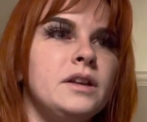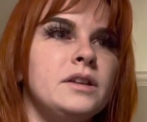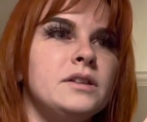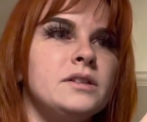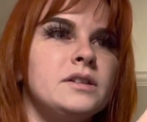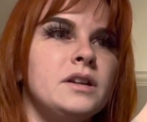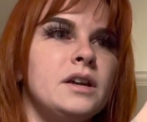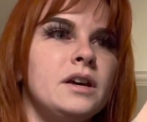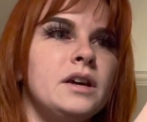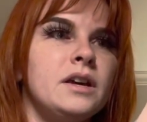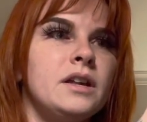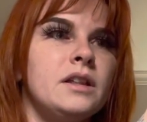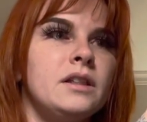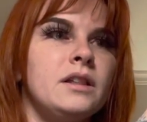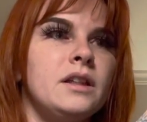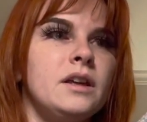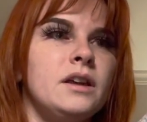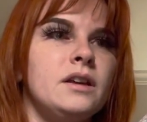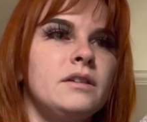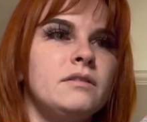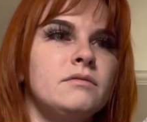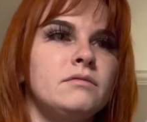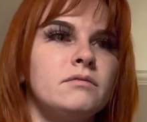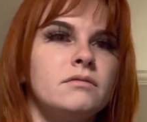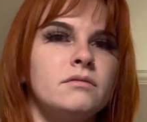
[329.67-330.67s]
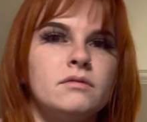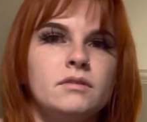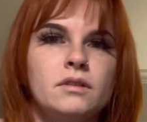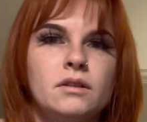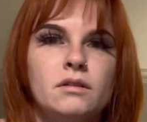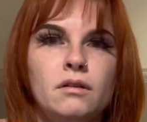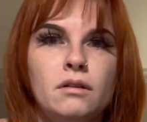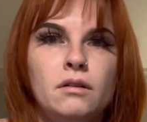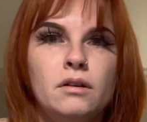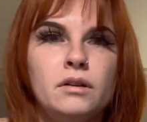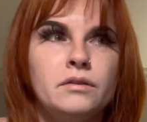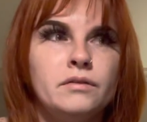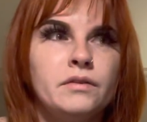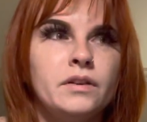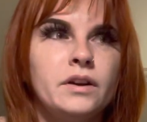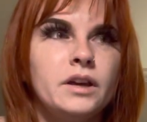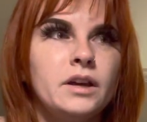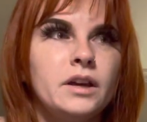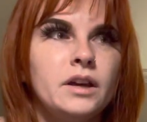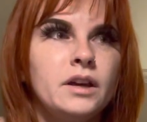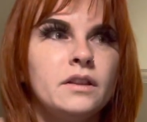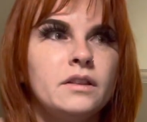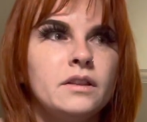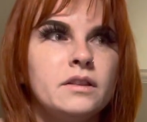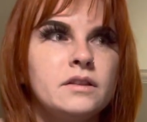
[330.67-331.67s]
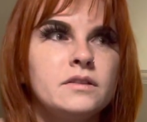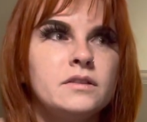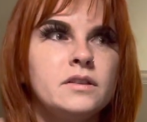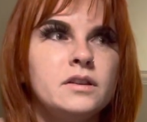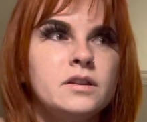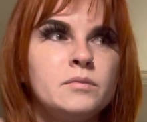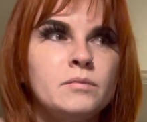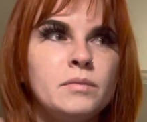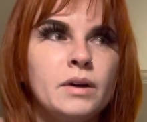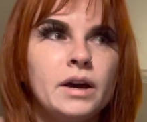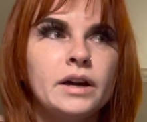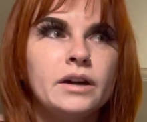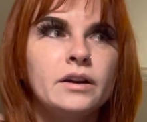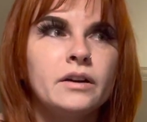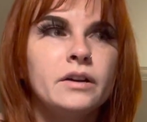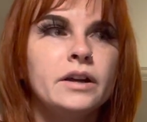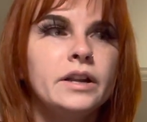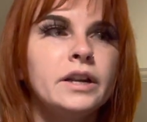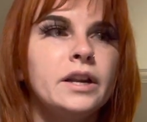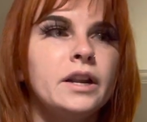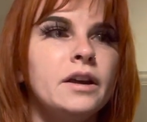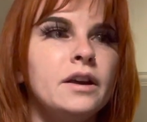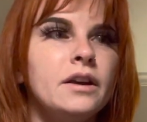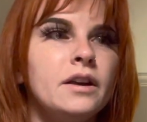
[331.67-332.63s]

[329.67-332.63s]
It's not like, God, if I can get this lid back on.